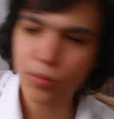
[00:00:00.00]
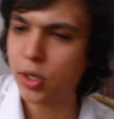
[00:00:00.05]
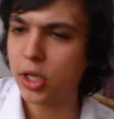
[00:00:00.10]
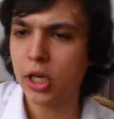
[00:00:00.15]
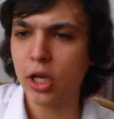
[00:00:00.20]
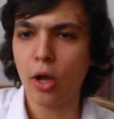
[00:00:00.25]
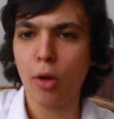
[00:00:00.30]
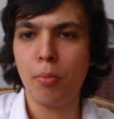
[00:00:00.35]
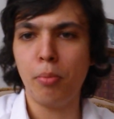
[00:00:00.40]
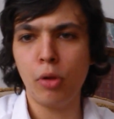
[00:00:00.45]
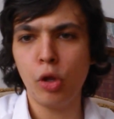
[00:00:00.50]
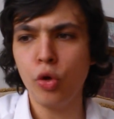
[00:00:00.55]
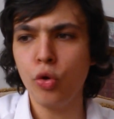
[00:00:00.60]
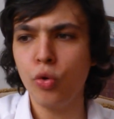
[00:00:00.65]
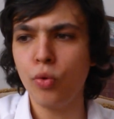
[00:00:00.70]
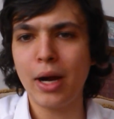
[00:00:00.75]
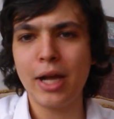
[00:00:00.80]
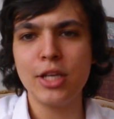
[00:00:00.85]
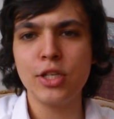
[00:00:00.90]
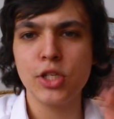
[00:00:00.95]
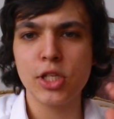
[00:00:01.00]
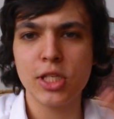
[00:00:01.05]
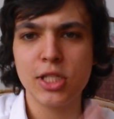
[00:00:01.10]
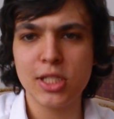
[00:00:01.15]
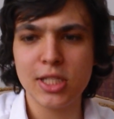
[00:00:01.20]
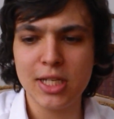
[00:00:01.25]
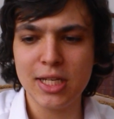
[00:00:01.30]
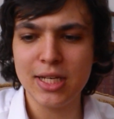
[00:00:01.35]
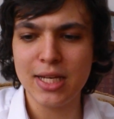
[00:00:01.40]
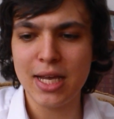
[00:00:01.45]
We're going to go Blu-rays,
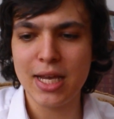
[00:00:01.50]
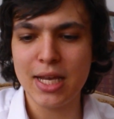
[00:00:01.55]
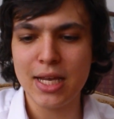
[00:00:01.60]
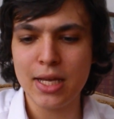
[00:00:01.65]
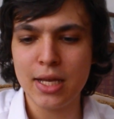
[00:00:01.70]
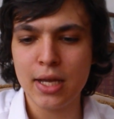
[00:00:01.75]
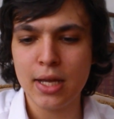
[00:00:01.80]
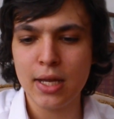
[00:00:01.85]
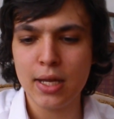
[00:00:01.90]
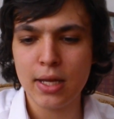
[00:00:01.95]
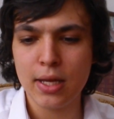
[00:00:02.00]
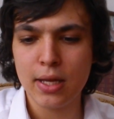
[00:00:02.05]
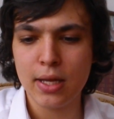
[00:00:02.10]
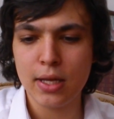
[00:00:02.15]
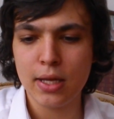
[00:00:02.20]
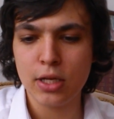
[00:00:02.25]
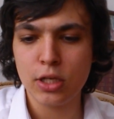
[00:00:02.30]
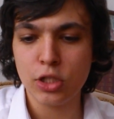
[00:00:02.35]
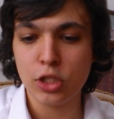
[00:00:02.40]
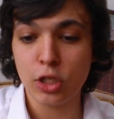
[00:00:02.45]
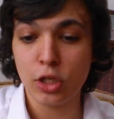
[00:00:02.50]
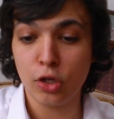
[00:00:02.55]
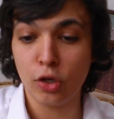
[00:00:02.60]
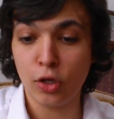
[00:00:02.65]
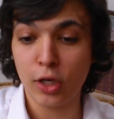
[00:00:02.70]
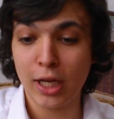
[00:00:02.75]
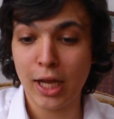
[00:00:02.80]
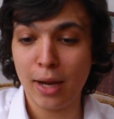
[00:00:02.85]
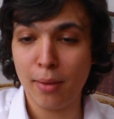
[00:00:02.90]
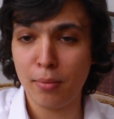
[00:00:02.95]
CD. Just going to knock
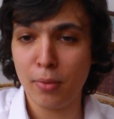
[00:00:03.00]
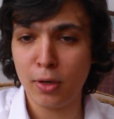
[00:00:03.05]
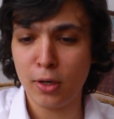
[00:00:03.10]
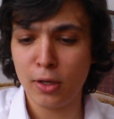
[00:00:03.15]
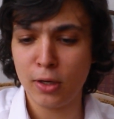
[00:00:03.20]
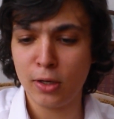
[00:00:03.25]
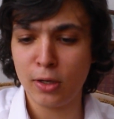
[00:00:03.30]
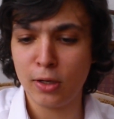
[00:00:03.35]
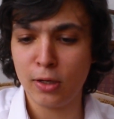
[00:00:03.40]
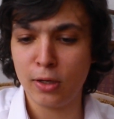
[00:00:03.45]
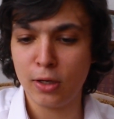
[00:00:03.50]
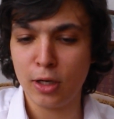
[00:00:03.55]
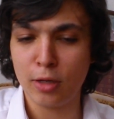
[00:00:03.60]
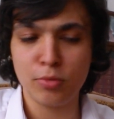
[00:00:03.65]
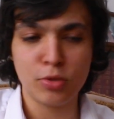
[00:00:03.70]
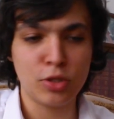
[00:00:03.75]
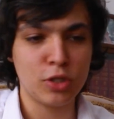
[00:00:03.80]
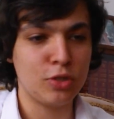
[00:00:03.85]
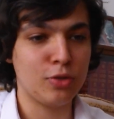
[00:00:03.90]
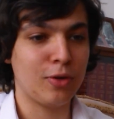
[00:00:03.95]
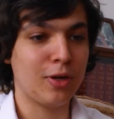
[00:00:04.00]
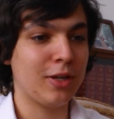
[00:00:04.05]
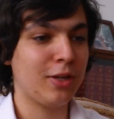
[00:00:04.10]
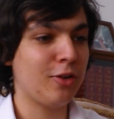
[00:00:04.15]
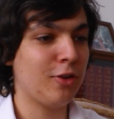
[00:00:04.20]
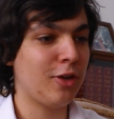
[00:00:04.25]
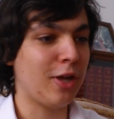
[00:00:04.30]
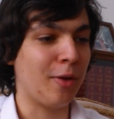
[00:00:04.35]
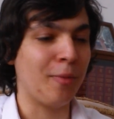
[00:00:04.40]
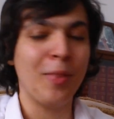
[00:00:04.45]
the camera. No, she's alright.
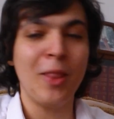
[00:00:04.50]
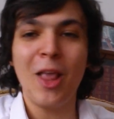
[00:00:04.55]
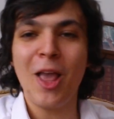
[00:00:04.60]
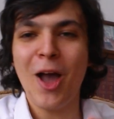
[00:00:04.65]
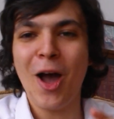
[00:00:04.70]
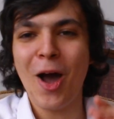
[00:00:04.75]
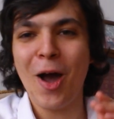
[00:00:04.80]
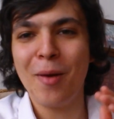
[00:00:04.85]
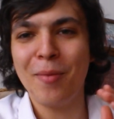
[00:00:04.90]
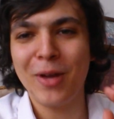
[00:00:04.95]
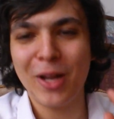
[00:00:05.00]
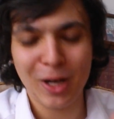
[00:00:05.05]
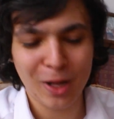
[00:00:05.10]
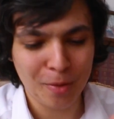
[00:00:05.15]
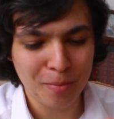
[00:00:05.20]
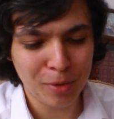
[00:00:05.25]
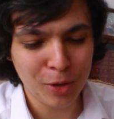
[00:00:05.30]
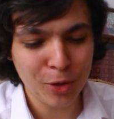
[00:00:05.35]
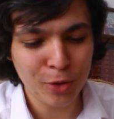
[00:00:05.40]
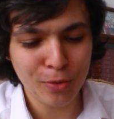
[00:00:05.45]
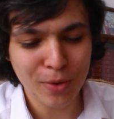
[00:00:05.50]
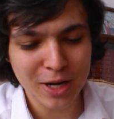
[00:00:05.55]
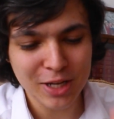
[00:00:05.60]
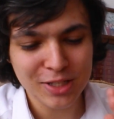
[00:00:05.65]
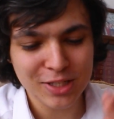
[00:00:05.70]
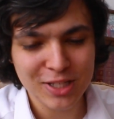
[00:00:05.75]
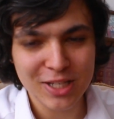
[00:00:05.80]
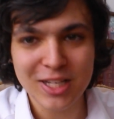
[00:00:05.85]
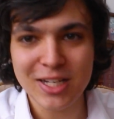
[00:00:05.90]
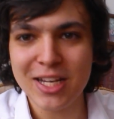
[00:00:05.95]
Good go. We're going to go Blu-rays,
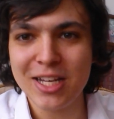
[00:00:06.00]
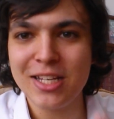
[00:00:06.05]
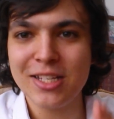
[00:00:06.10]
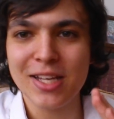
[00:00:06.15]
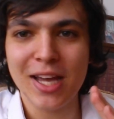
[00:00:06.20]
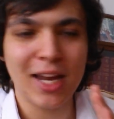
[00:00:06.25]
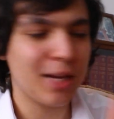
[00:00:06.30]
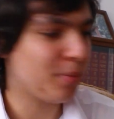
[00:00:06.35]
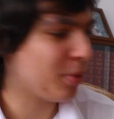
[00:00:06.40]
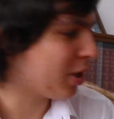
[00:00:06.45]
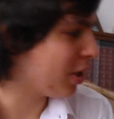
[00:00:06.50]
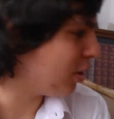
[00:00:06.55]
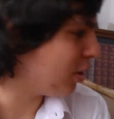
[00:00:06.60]
CDs, and then we're